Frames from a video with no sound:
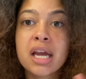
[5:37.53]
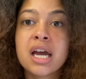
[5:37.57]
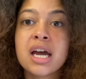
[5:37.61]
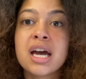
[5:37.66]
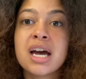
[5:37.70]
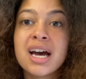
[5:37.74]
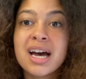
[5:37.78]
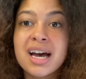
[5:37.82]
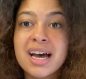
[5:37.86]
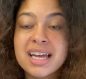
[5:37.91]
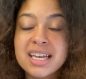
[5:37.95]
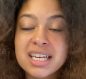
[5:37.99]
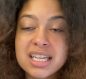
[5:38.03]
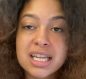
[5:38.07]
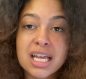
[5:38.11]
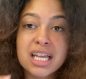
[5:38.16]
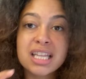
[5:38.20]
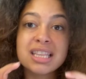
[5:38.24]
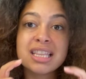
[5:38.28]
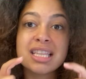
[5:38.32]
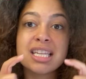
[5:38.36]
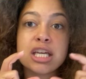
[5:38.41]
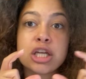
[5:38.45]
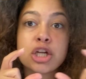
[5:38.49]
cut a
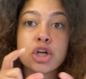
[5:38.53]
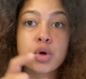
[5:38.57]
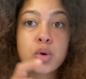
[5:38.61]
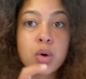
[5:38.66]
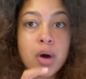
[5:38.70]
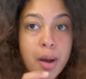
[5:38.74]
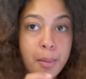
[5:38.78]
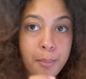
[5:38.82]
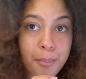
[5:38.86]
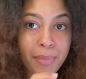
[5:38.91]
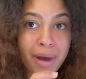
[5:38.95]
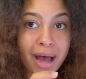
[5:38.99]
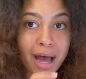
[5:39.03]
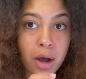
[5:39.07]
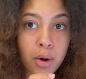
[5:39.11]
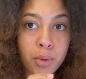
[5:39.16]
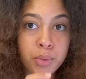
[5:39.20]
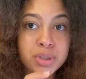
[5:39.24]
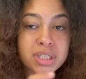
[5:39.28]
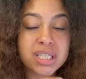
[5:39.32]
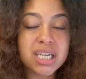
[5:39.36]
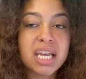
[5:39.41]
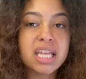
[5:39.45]
little amount,